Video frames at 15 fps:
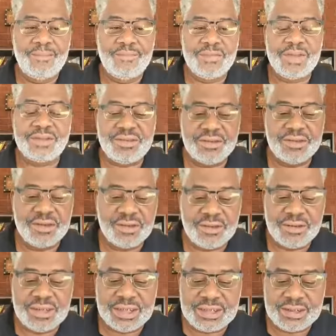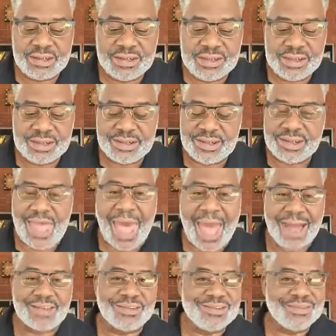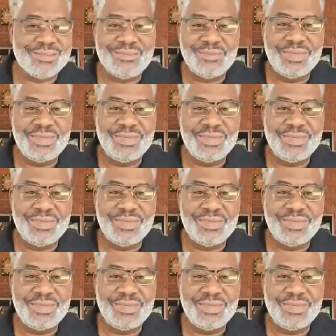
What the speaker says: this is Acts,